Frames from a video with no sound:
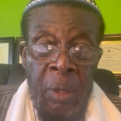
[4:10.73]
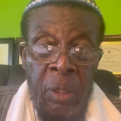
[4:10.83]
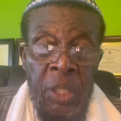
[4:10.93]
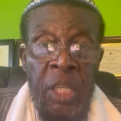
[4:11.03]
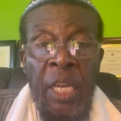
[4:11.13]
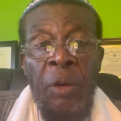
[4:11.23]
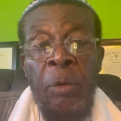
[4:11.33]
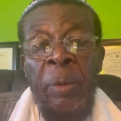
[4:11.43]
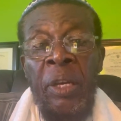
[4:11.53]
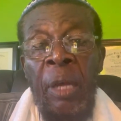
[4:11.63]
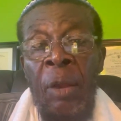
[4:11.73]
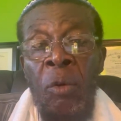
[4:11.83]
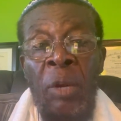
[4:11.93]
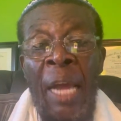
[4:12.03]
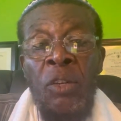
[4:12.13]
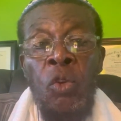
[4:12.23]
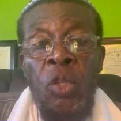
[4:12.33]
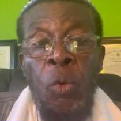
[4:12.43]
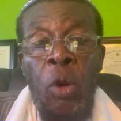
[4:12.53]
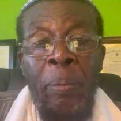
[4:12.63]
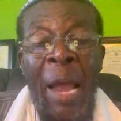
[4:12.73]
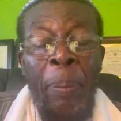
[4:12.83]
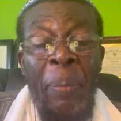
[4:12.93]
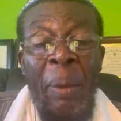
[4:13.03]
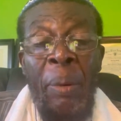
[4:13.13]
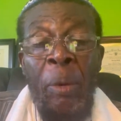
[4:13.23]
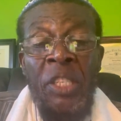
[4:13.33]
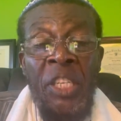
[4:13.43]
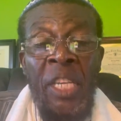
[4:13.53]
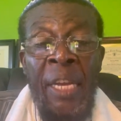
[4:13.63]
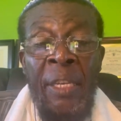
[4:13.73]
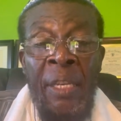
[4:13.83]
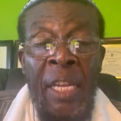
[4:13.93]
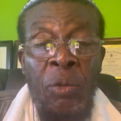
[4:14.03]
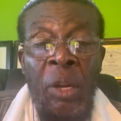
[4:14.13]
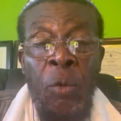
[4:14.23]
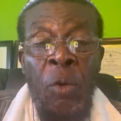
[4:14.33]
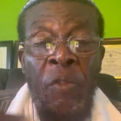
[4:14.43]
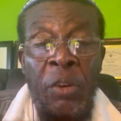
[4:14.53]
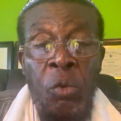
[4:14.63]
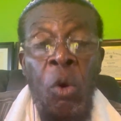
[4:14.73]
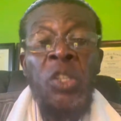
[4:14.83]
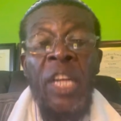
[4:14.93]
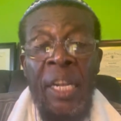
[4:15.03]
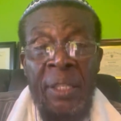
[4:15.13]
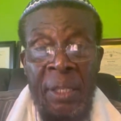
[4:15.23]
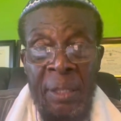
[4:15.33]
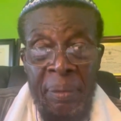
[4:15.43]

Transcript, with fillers: Since that you being, I don't like to use the word black people, but since that that's what they refer to us as.